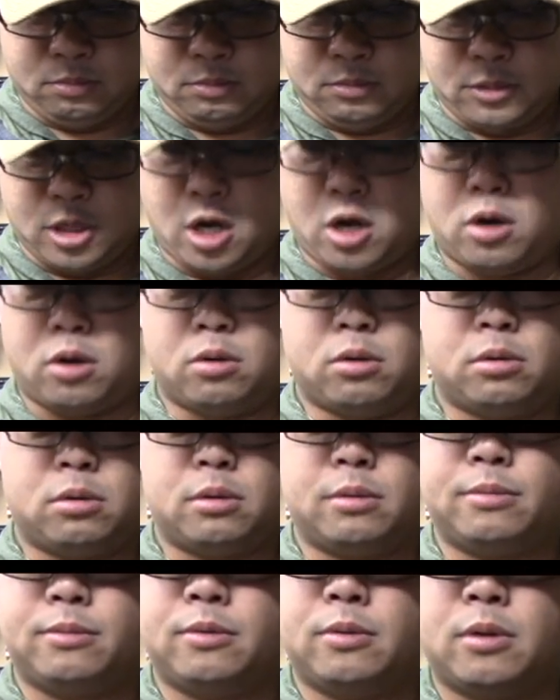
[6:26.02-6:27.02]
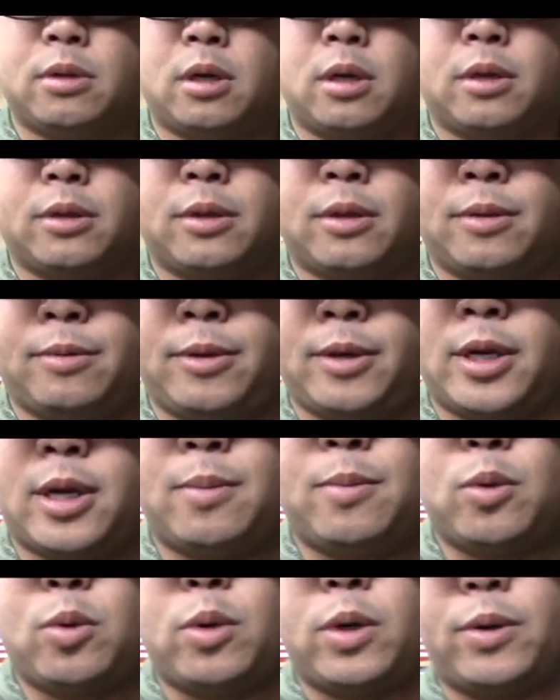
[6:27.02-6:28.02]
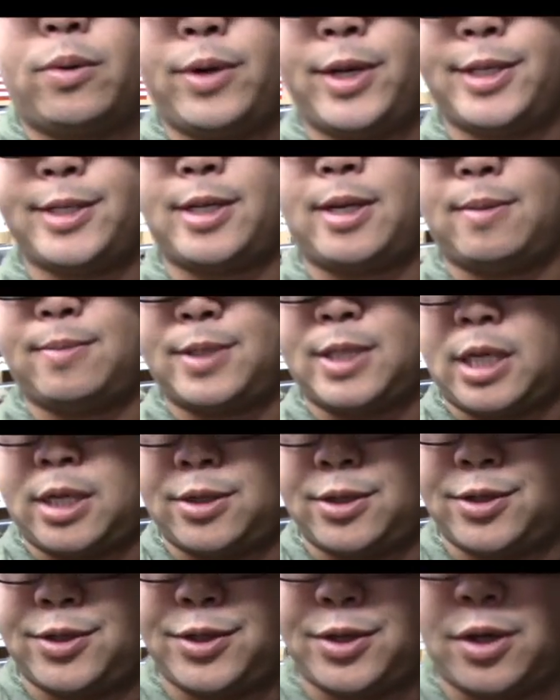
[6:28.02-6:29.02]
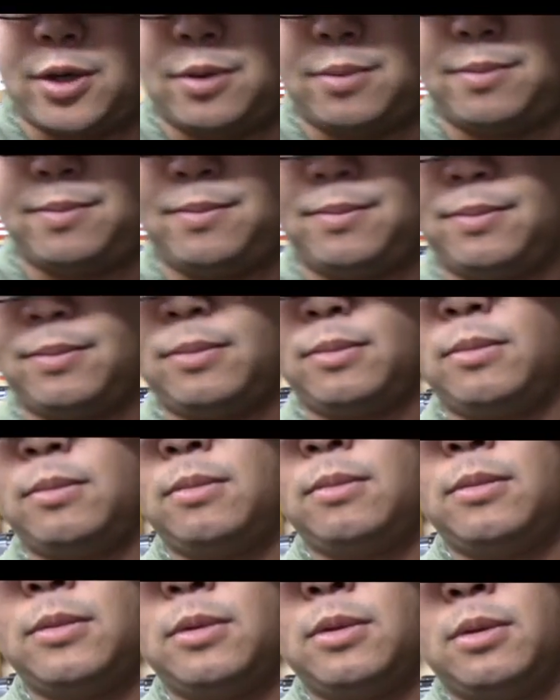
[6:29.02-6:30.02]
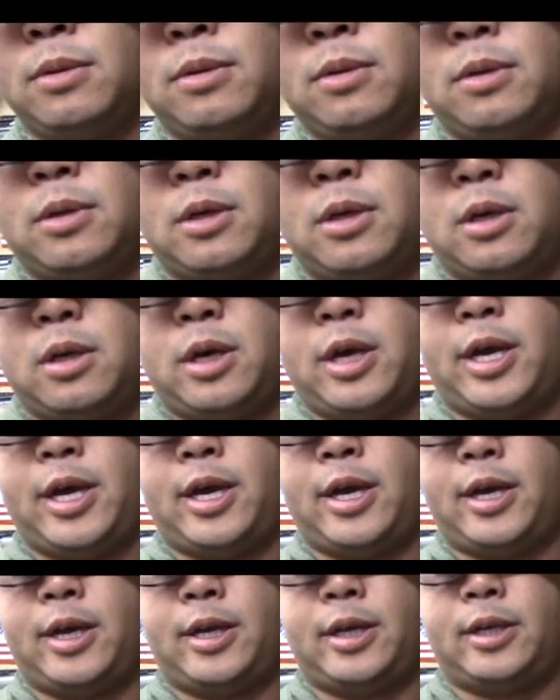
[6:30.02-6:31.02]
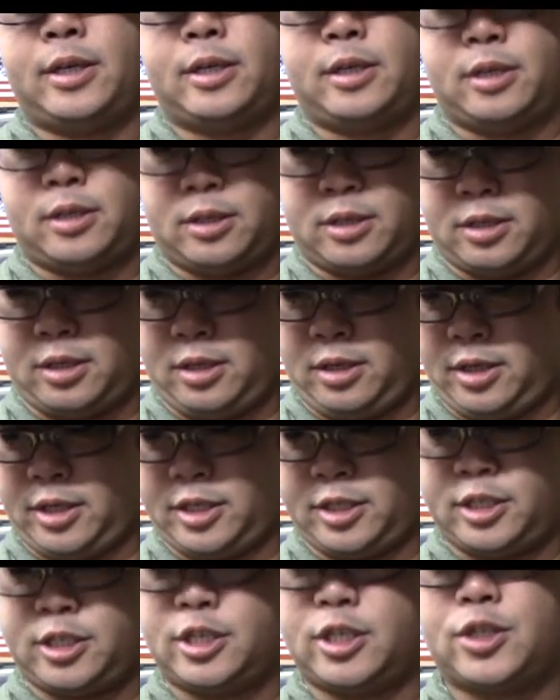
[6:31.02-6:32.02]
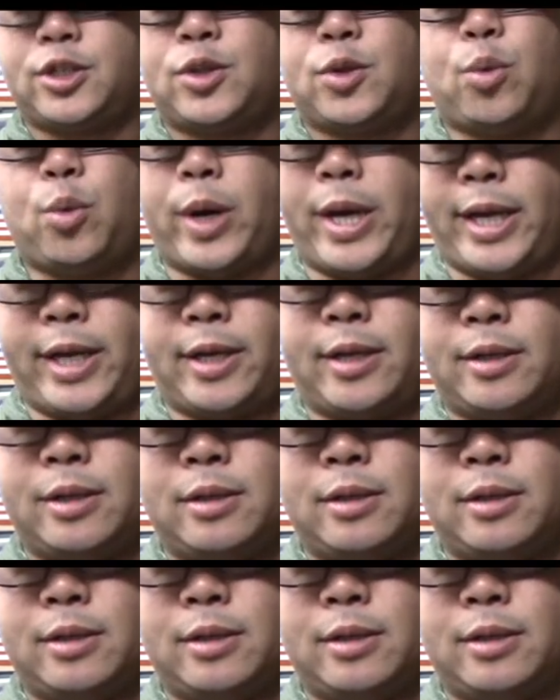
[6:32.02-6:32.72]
Oh, the number one reason I'm selling the scope, and it's just the weight.